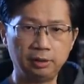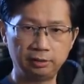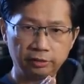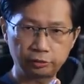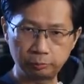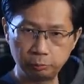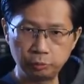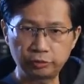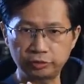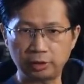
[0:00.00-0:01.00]
this
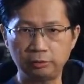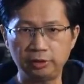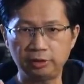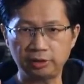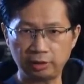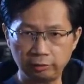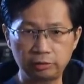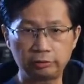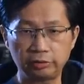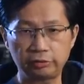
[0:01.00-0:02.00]
smooth sounding
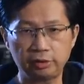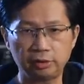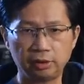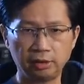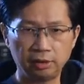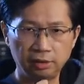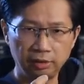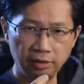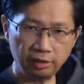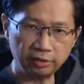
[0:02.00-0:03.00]
characteristic
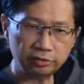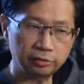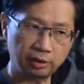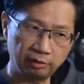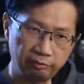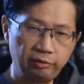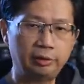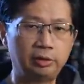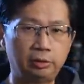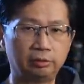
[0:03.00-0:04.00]
is a
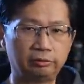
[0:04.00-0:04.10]
very good